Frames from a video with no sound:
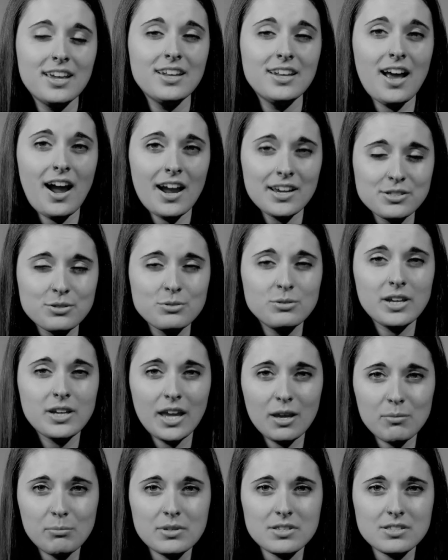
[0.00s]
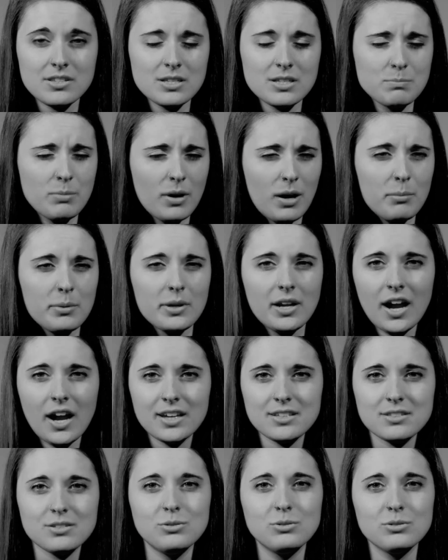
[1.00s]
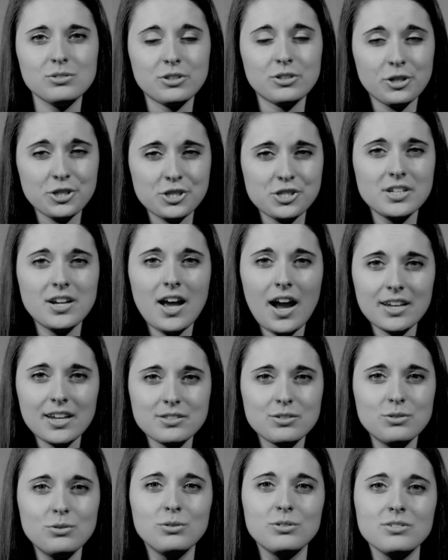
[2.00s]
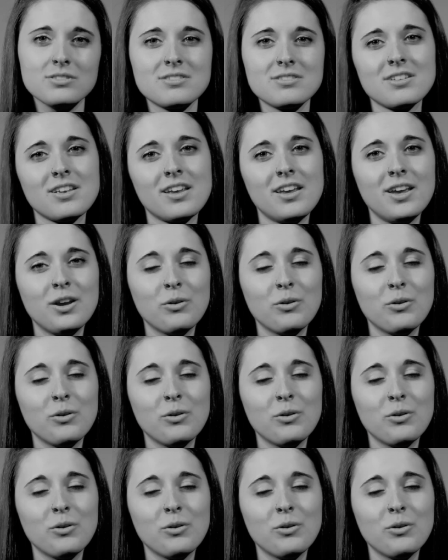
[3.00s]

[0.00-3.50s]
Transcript: in high school campuses, public high schools, Christian high schools,